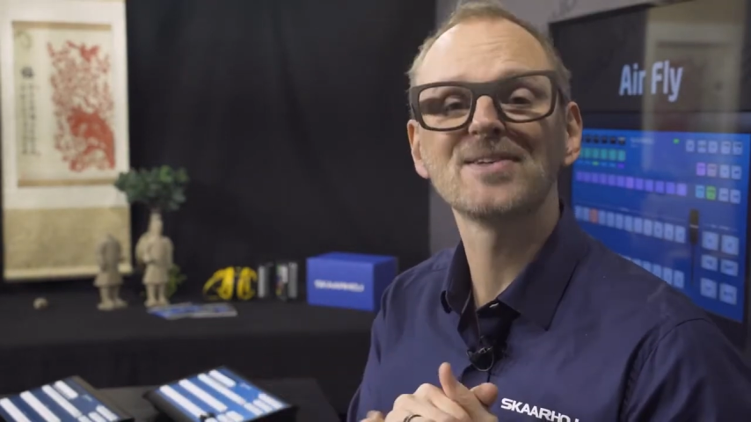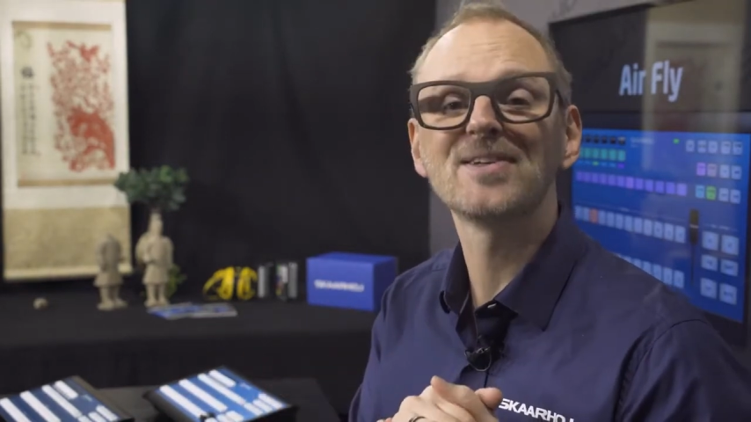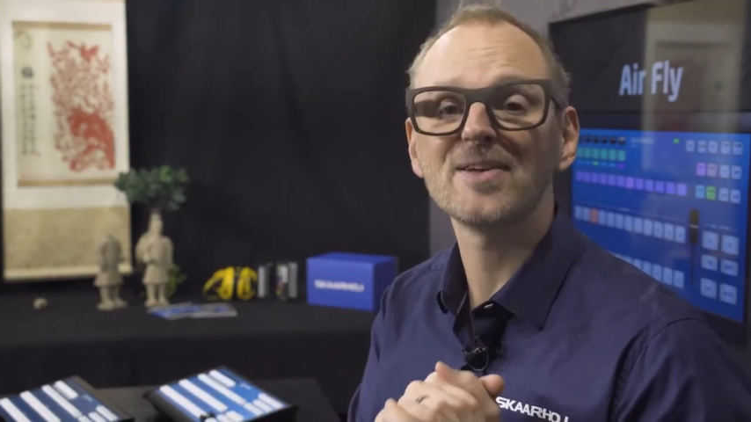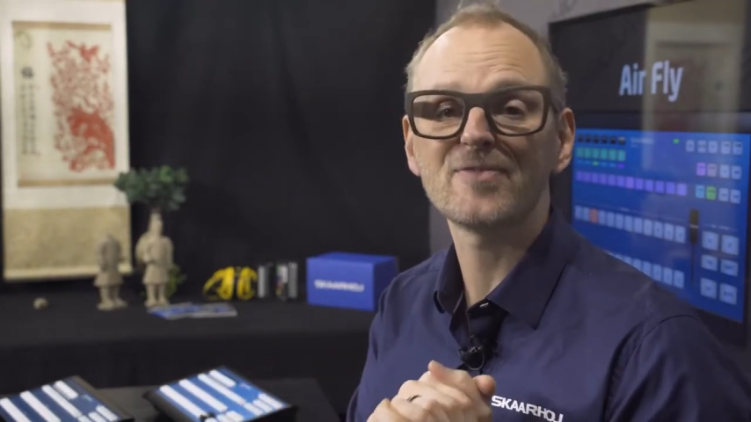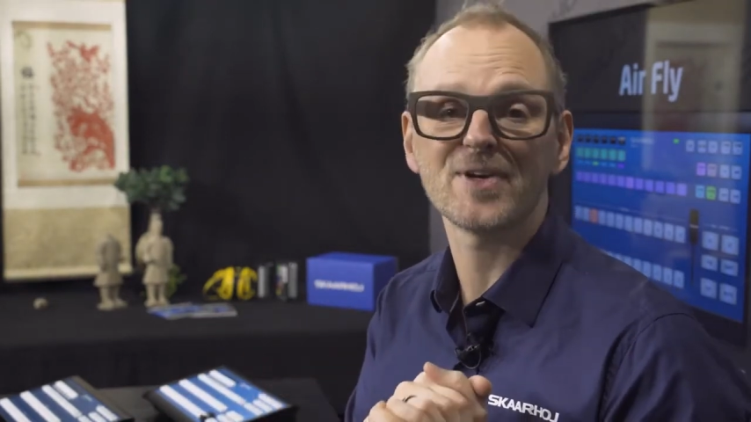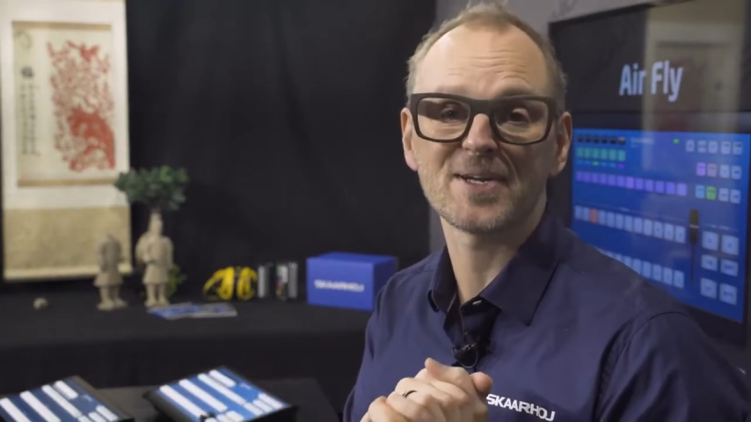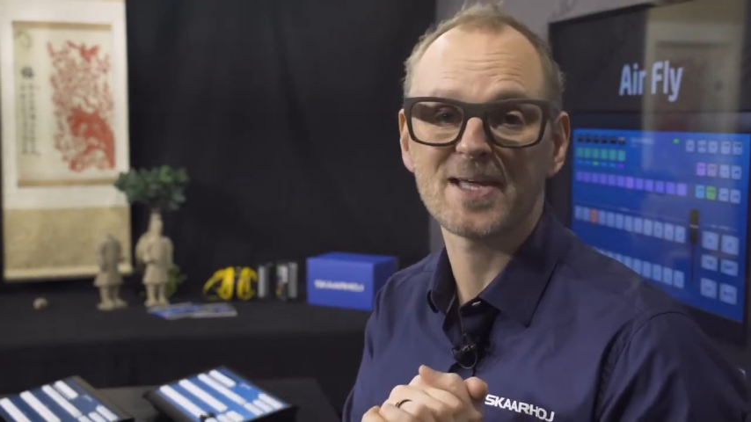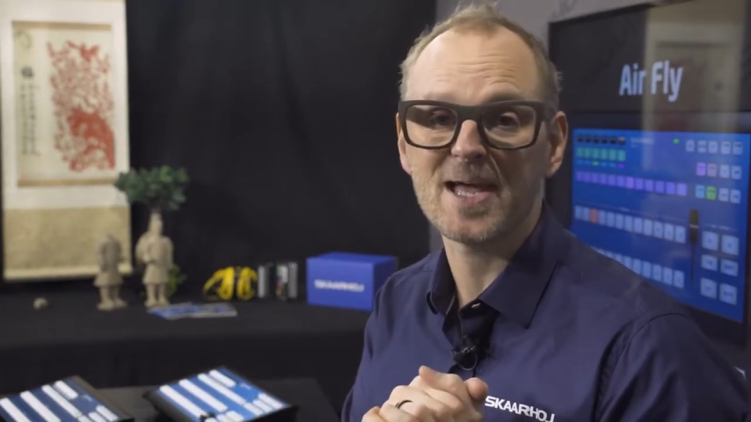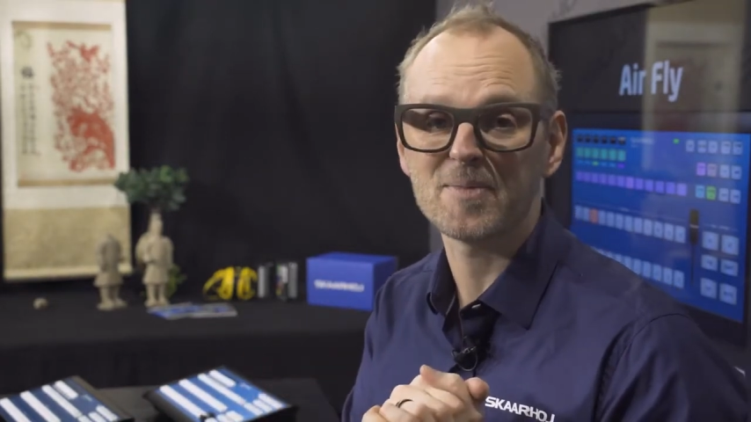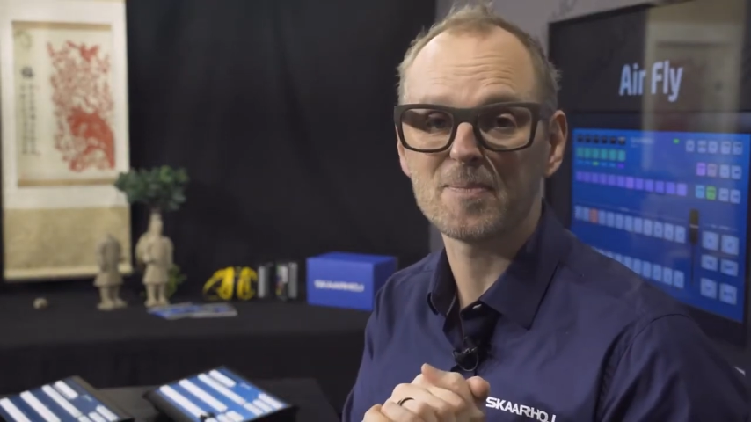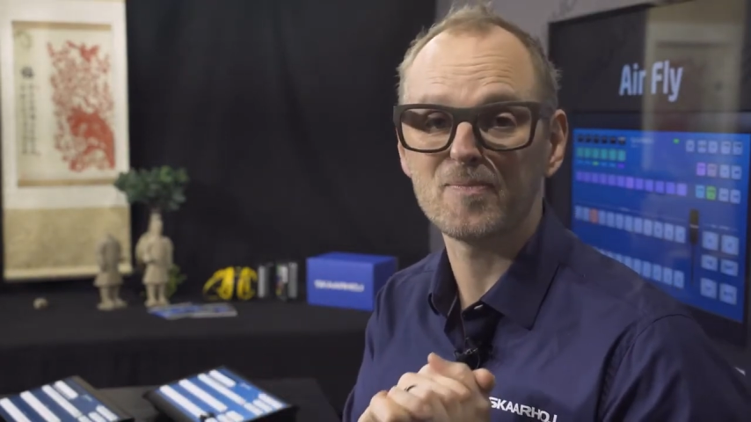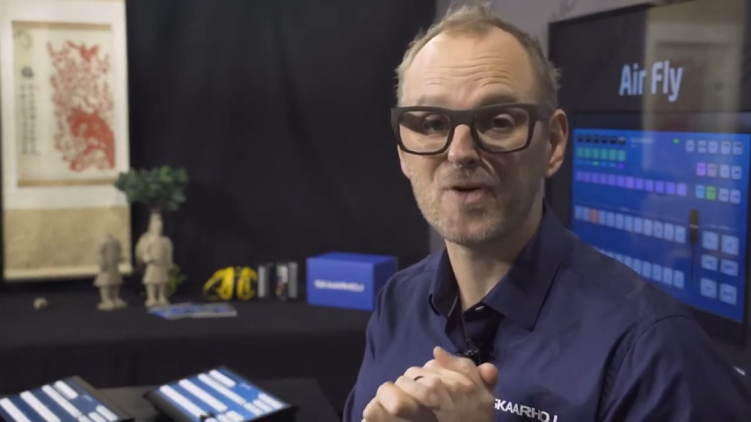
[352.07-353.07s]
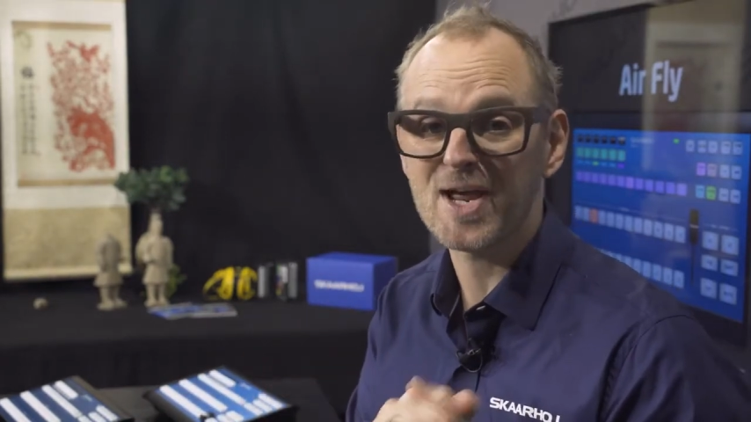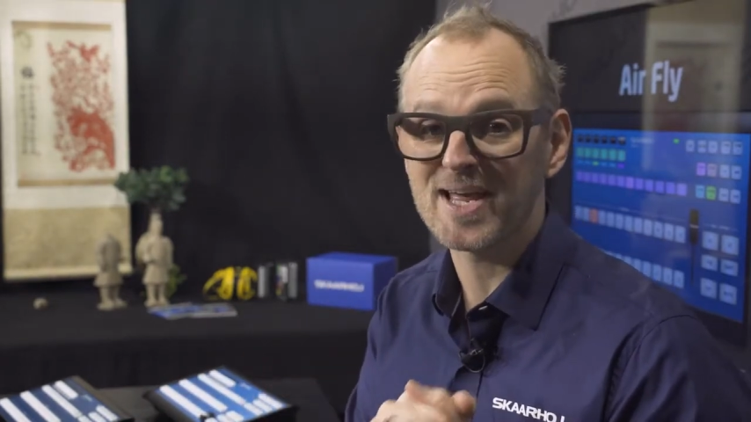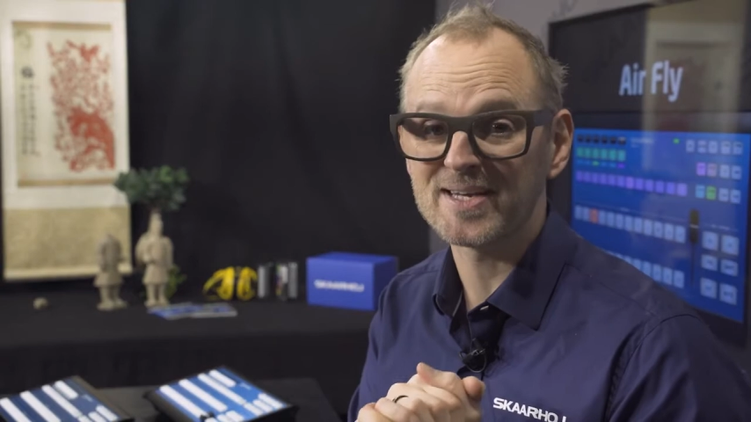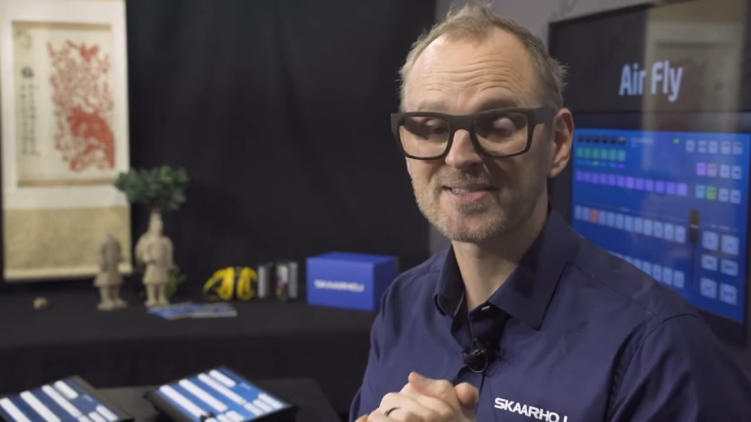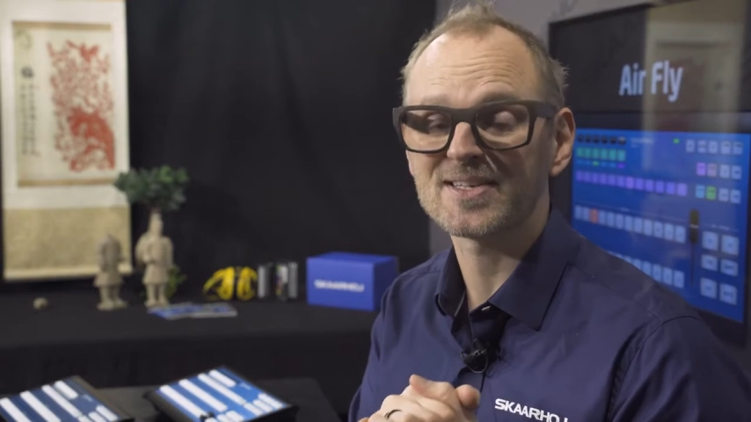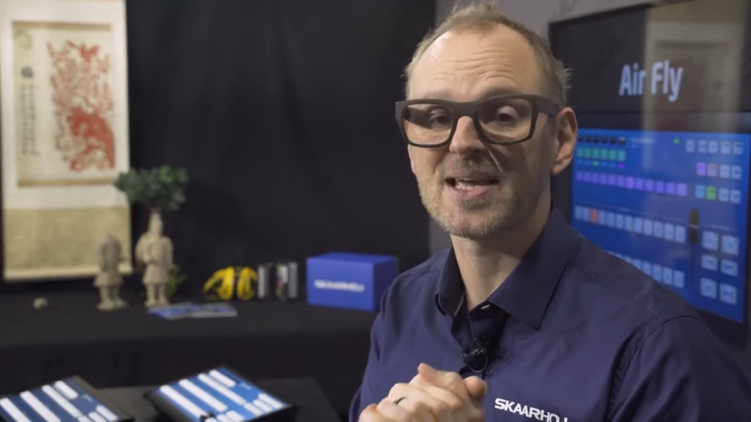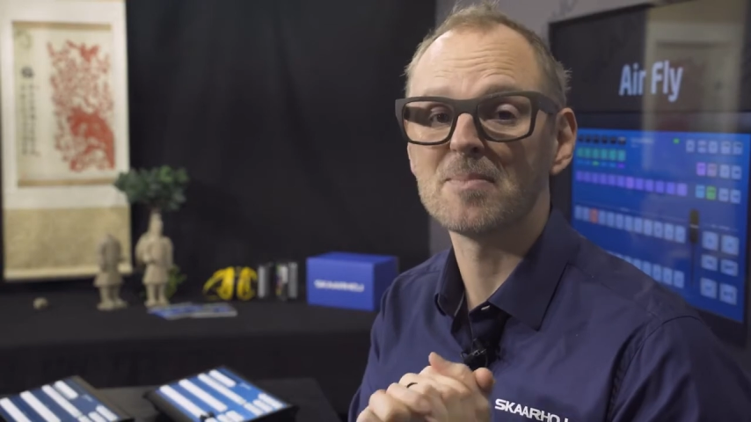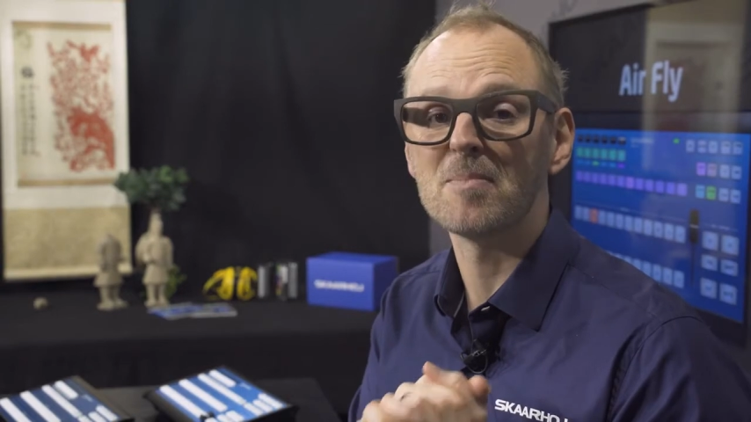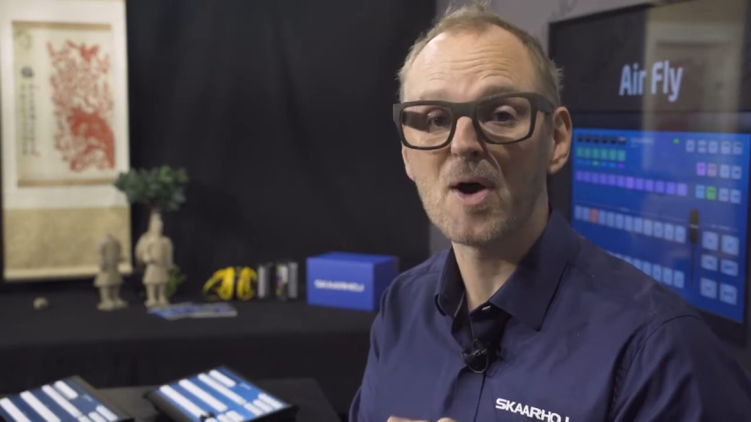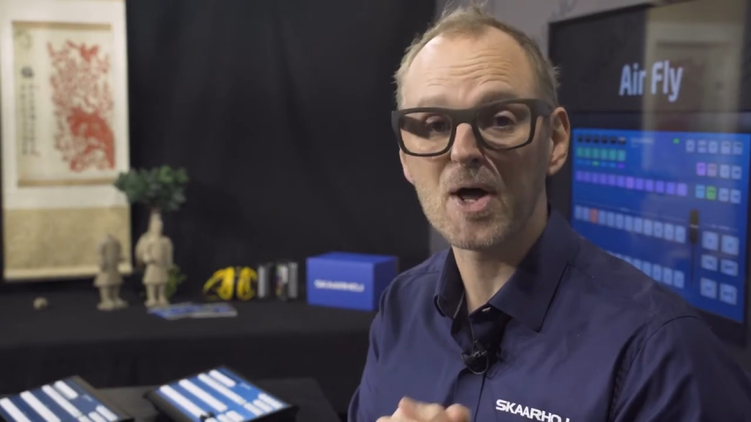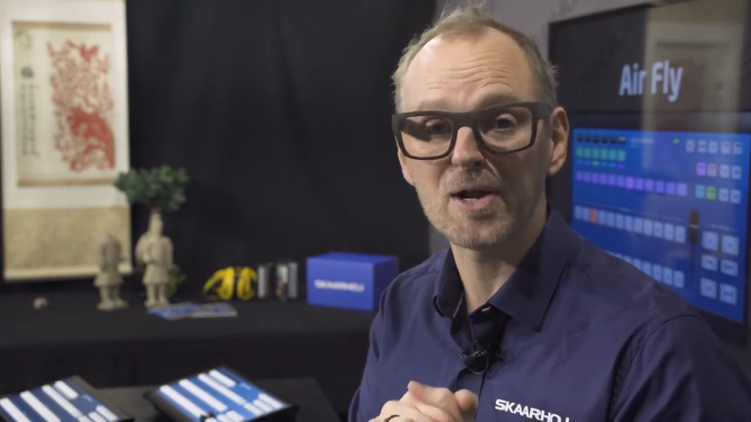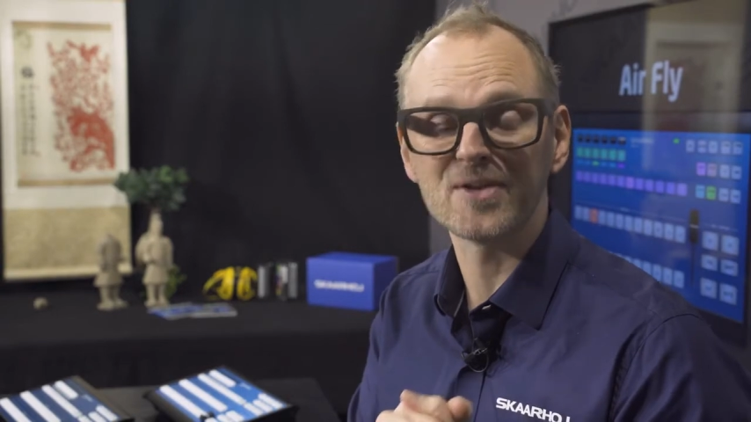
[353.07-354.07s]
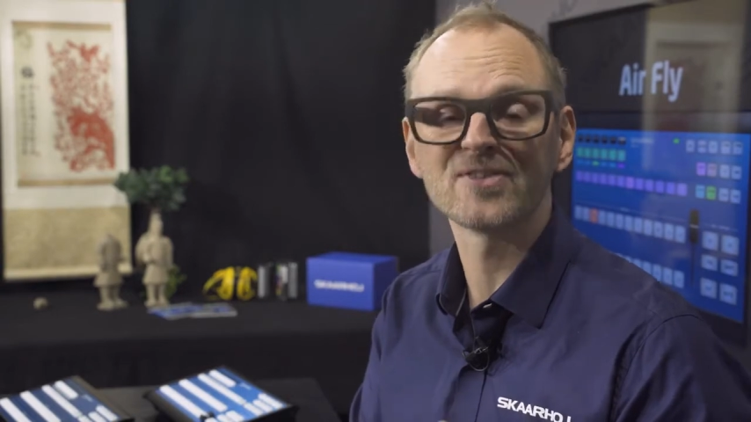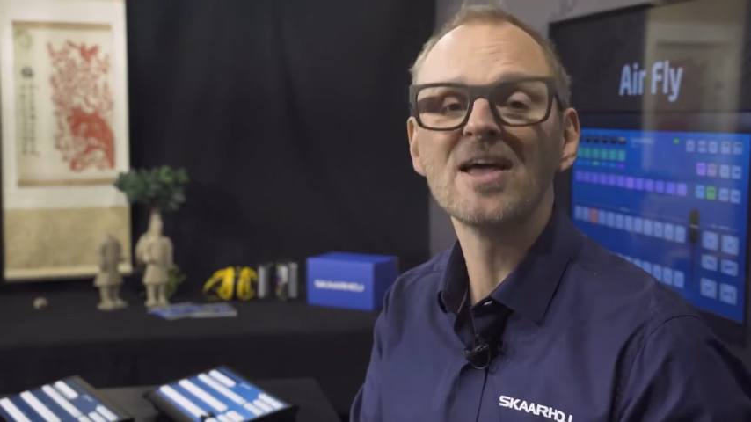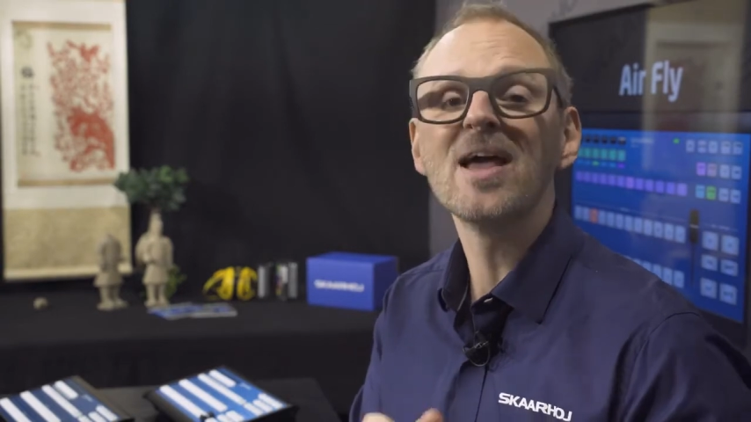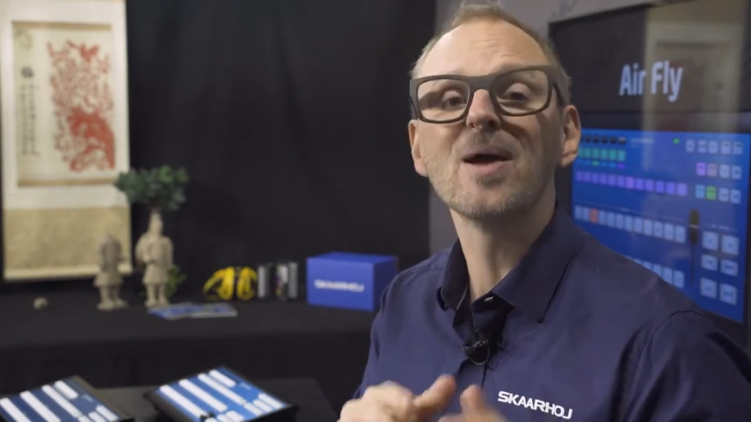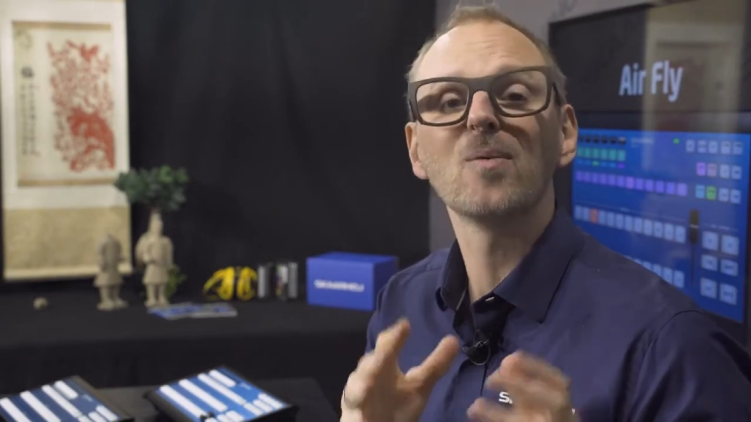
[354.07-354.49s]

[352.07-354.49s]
different camera brands and models.